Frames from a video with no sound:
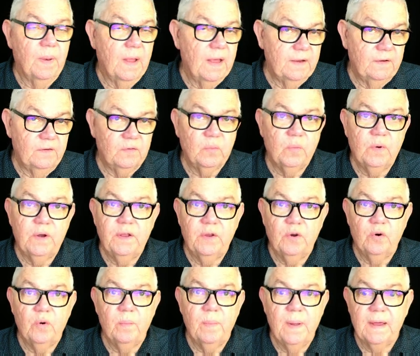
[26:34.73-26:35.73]
place
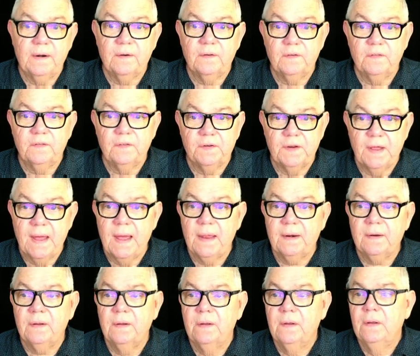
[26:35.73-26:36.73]
where you're about to
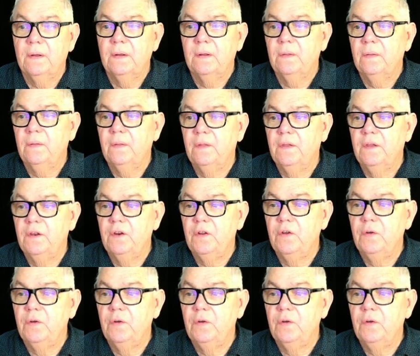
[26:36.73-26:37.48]
start the